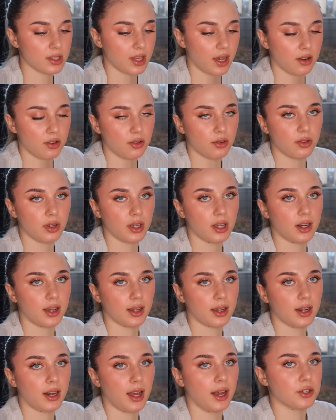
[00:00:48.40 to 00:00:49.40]
scandal in
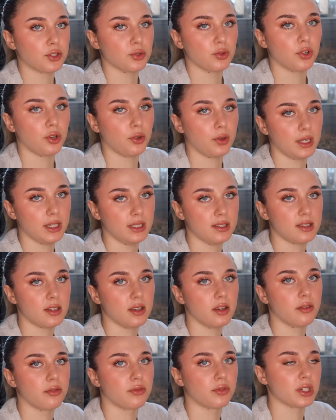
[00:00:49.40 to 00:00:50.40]
like an actual
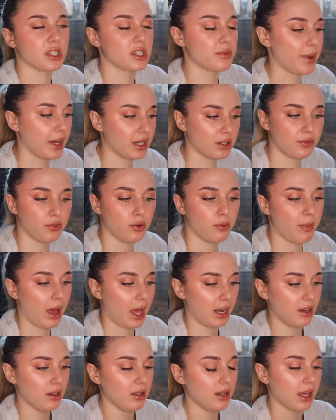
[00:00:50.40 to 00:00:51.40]
cohesive, respectful
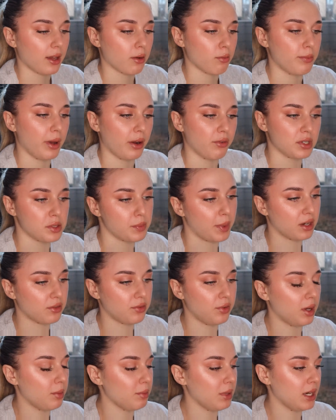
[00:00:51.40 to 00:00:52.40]
manner. Like by
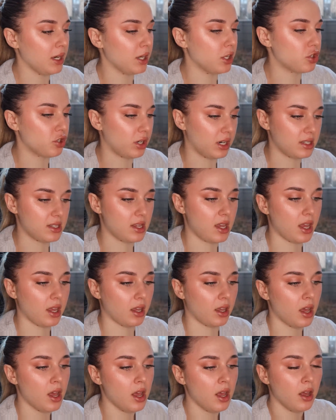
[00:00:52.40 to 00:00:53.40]
respectful, I mean
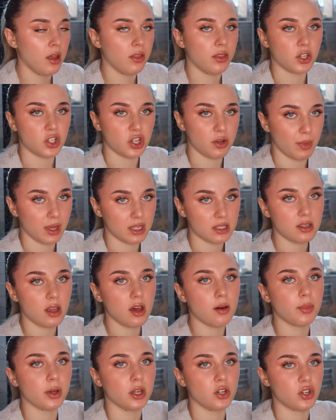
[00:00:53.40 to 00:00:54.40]
addressing that she messed
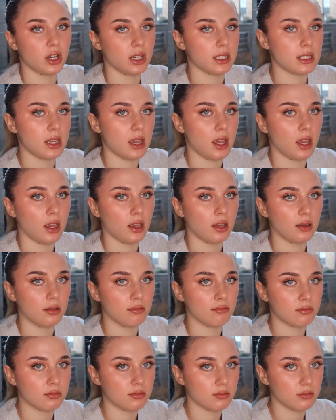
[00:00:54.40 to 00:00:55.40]
up,
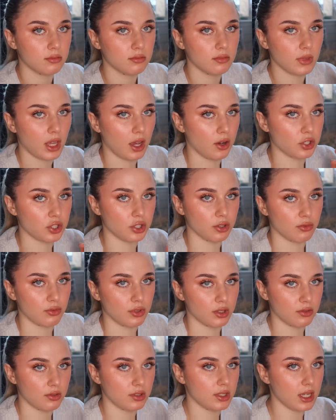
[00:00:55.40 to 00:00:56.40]
addressing how she'll
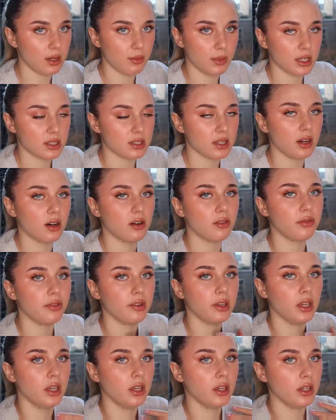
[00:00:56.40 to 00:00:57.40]
redeem herself,
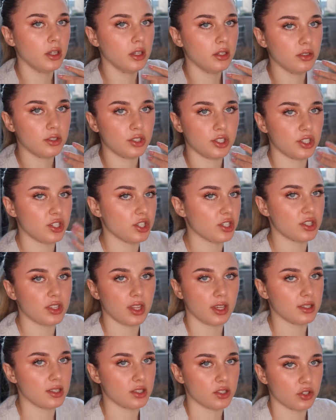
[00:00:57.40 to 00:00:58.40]
she just
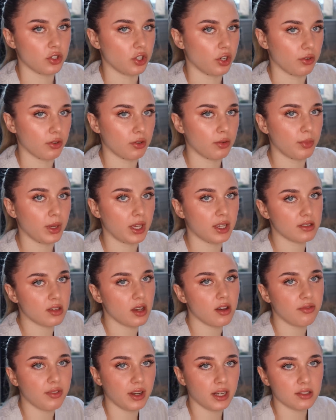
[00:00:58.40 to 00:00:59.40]
thinks it's a joke because
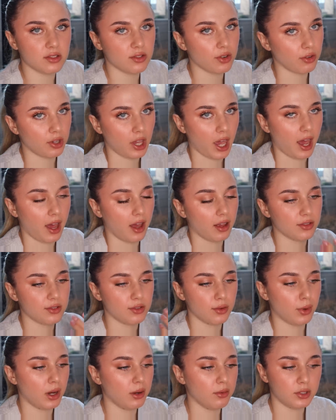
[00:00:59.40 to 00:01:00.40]
her fans don't care.
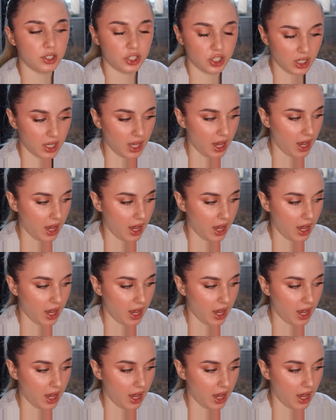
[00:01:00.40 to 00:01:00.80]
So why would she